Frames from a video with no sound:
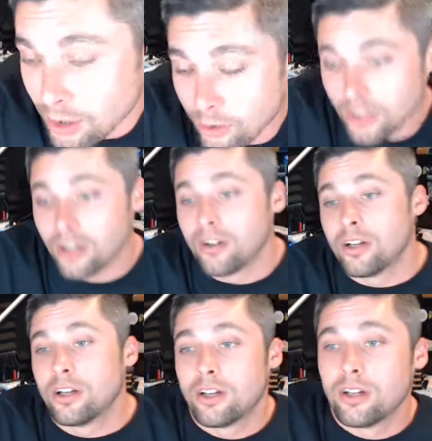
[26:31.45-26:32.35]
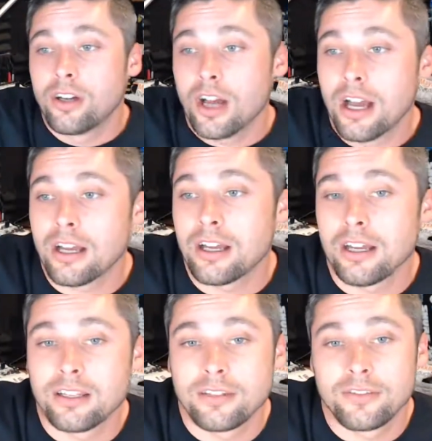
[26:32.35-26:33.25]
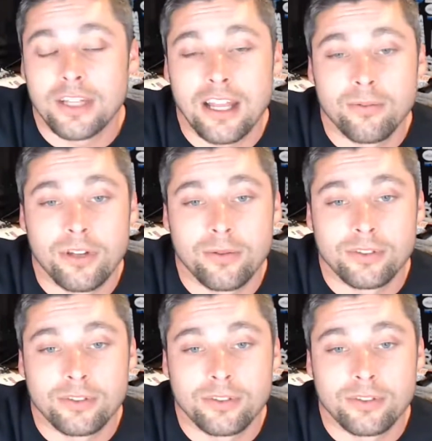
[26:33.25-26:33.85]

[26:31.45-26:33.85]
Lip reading: Well, I lived in Alabama